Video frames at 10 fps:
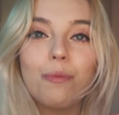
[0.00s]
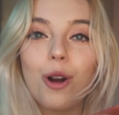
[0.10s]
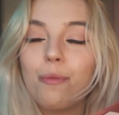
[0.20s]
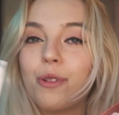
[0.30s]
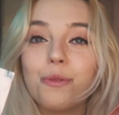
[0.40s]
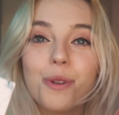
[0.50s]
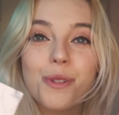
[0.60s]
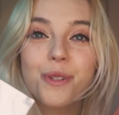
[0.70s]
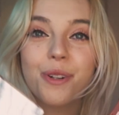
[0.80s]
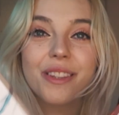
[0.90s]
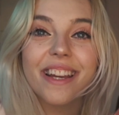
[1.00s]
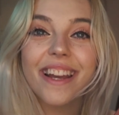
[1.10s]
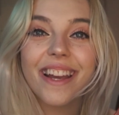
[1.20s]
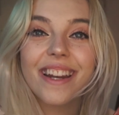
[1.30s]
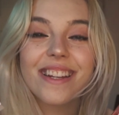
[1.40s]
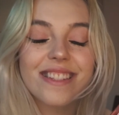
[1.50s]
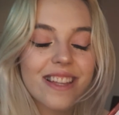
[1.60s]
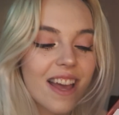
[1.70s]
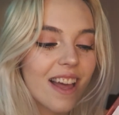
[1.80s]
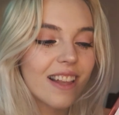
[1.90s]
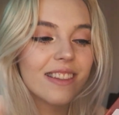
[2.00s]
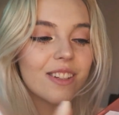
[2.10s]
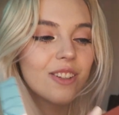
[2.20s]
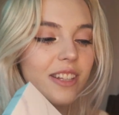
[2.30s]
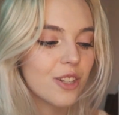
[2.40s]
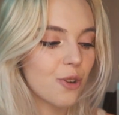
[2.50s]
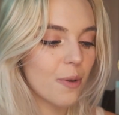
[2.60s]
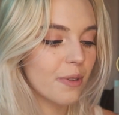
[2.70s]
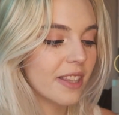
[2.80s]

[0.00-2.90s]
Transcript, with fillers: marble and rose gold thing. It is literally adorable.